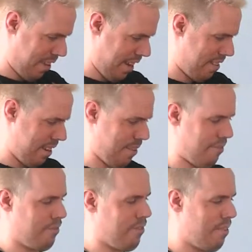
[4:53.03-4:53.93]
Okay, there's a little
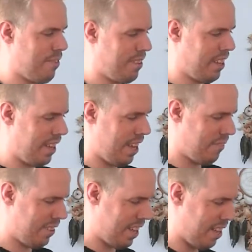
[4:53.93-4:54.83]
fluffy thing here,
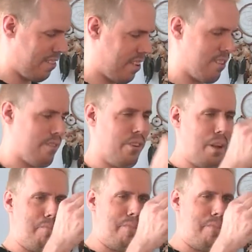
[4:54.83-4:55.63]
but that's just for the